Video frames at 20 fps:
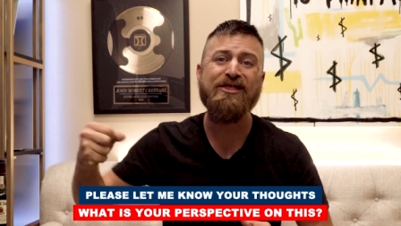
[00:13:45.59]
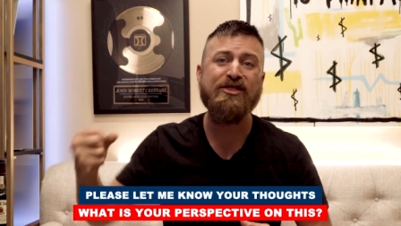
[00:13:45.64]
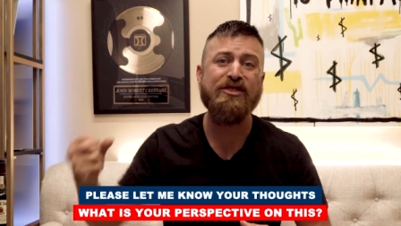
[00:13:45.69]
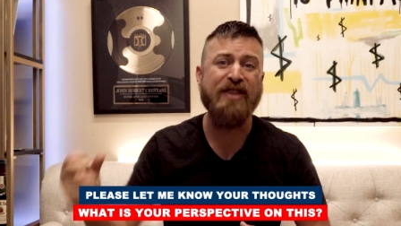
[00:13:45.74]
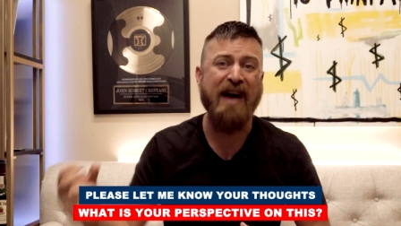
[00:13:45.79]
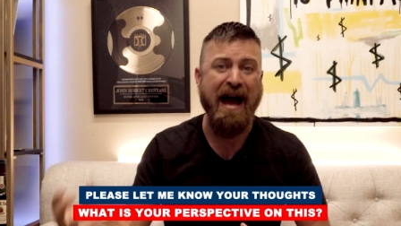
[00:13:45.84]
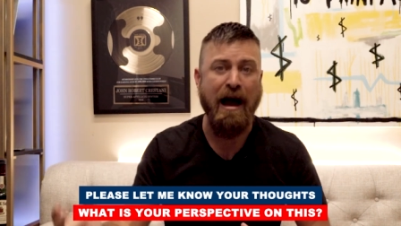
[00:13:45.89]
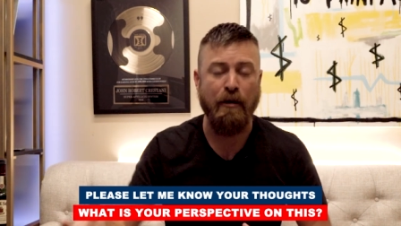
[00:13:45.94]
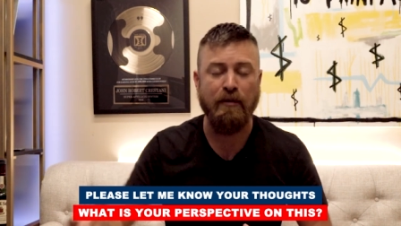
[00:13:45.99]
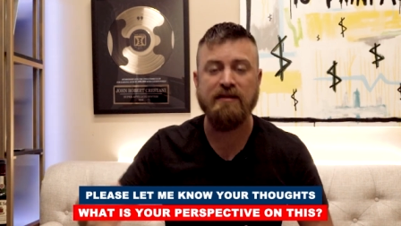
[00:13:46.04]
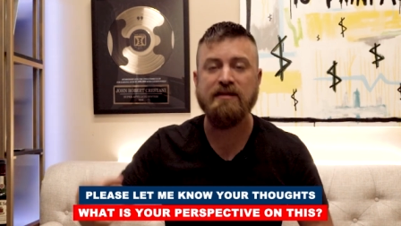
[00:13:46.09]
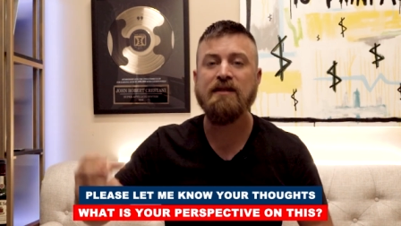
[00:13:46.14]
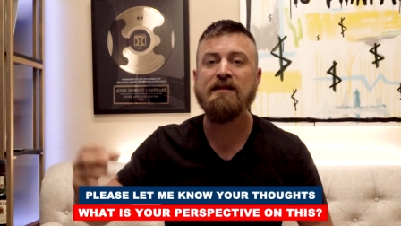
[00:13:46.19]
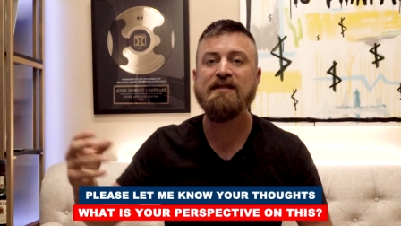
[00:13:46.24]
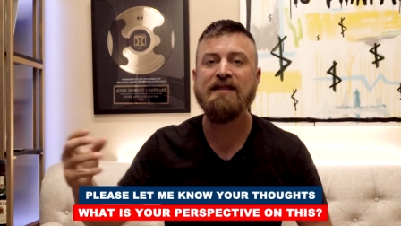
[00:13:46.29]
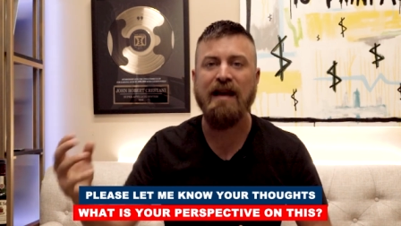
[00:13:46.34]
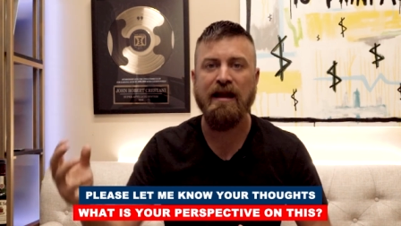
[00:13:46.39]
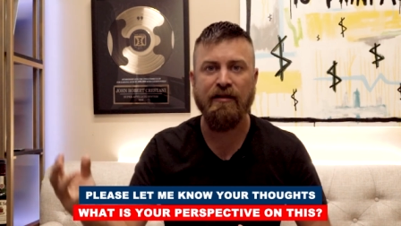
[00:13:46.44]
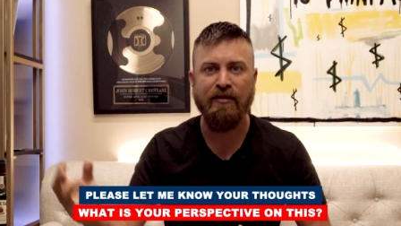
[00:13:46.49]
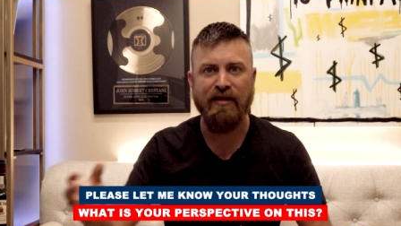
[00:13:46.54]

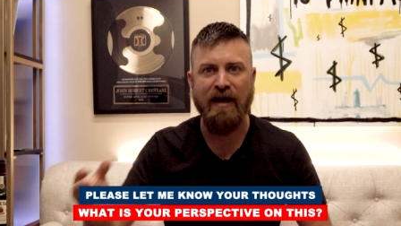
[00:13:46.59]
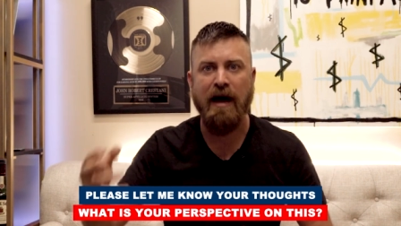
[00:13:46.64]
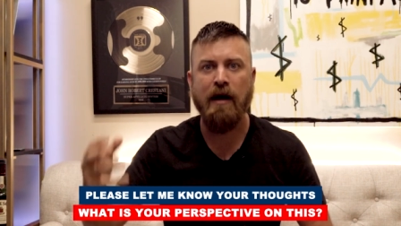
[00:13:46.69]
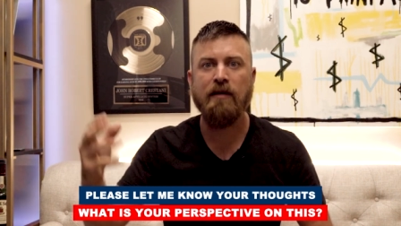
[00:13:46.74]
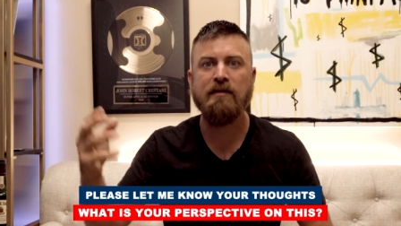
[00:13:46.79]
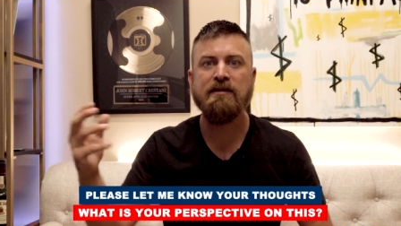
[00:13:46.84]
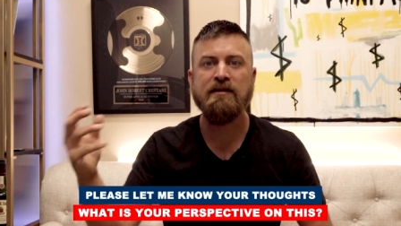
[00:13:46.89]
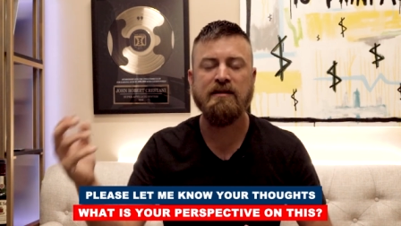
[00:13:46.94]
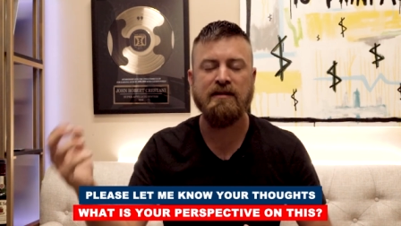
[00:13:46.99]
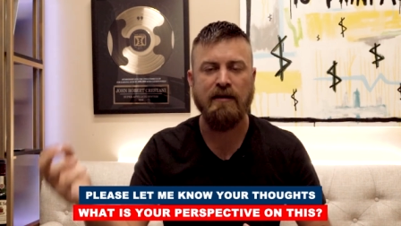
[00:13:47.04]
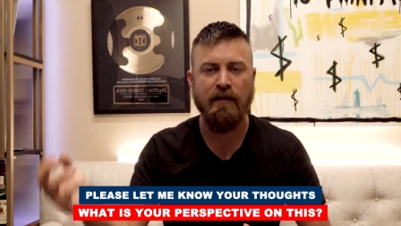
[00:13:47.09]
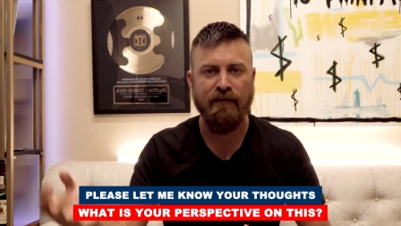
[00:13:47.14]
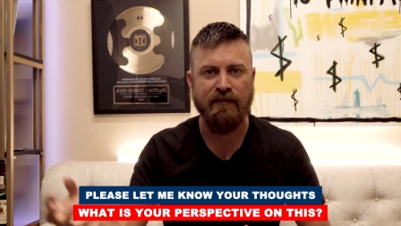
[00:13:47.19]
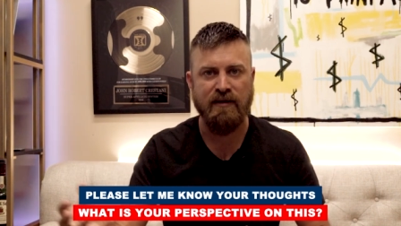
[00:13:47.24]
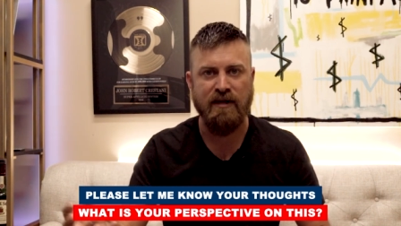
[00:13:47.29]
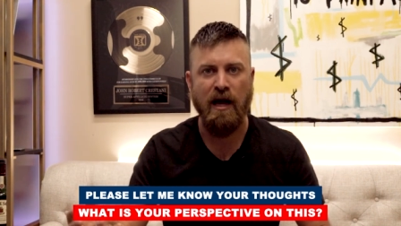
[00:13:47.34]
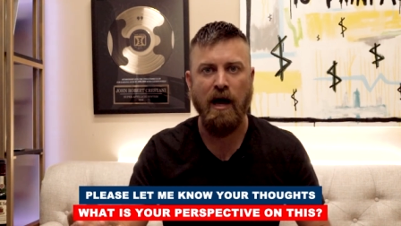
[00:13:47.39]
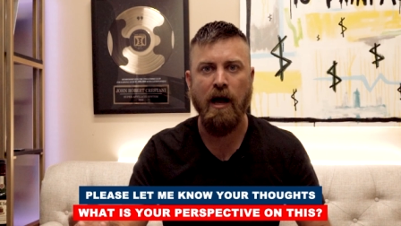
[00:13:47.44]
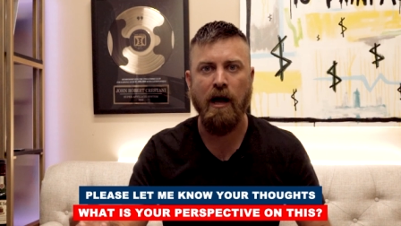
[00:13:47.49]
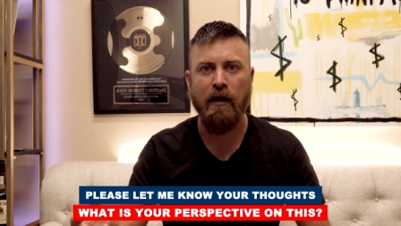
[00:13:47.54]
thousands and thousands of
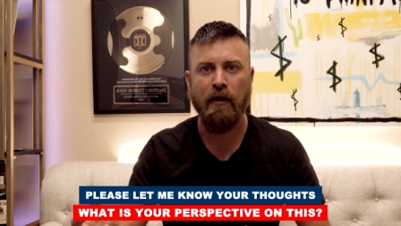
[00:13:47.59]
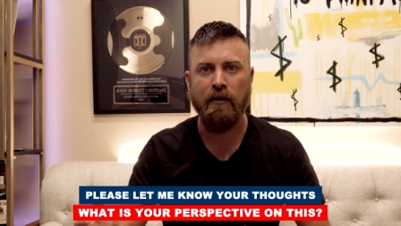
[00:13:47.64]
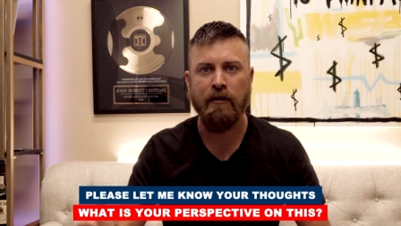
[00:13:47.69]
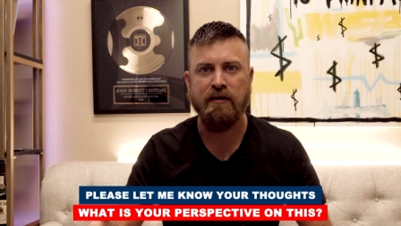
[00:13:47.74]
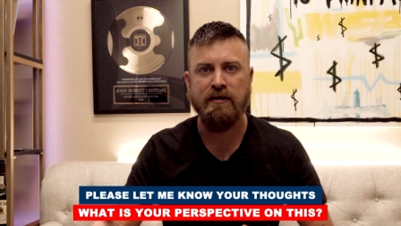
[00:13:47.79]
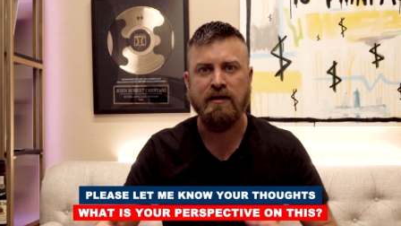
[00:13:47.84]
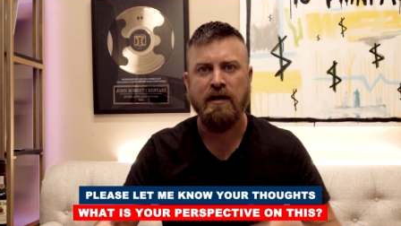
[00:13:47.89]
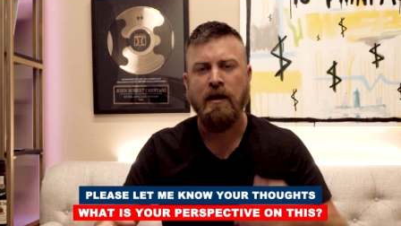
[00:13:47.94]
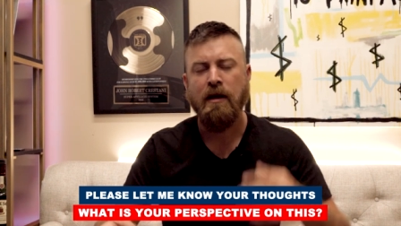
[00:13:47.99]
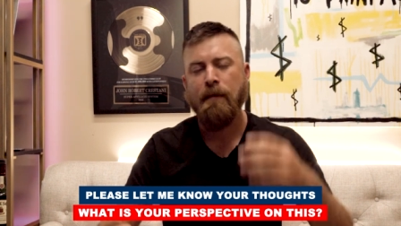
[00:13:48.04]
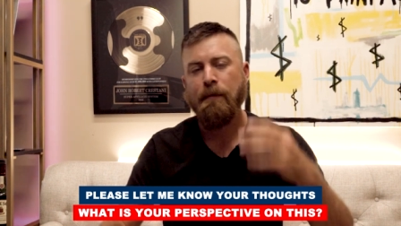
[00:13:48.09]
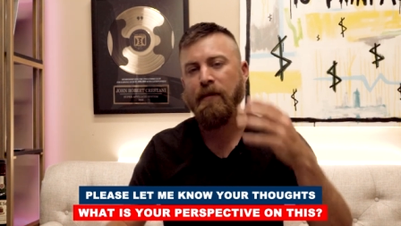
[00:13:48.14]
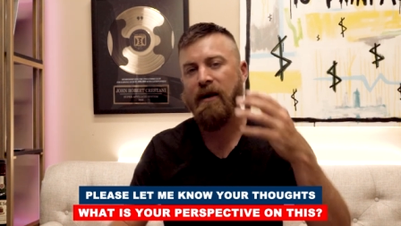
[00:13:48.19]
dollars.